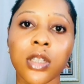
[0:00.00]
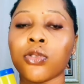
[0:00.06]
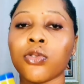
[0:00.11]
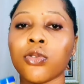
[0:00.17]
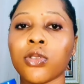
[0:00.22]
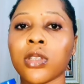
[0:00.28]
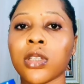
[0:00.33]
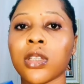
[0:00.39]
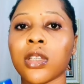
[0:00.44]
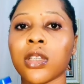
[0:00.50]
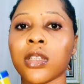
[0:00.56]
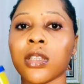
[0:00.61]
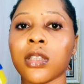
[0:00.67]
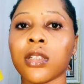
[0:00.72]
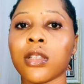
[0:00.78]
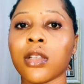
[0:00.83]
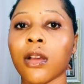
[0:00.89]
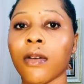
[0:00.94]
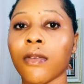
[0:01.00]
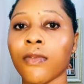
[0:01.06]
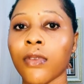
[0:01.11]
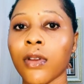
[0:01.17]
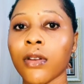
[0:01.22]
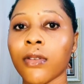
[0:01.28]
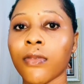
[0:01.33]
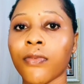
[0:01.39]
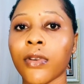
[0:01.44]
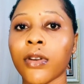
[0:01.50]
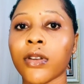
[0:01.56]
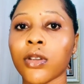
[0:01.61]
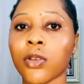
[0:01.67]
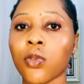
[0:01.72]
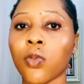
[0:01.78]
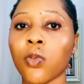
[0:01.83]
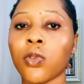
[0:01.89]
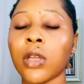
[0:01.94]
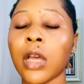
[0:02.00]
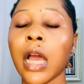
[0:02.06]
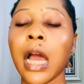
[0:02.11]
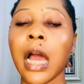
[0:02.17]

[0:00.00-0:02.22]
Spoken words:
it is very good,